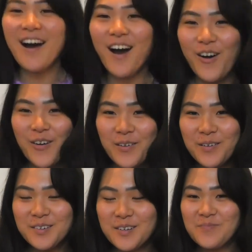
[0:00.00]

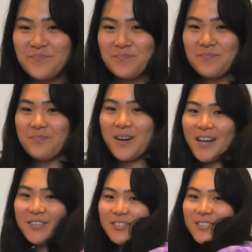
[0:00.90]
Oh my
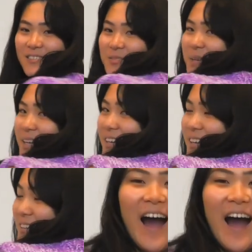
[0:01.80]
goodness me.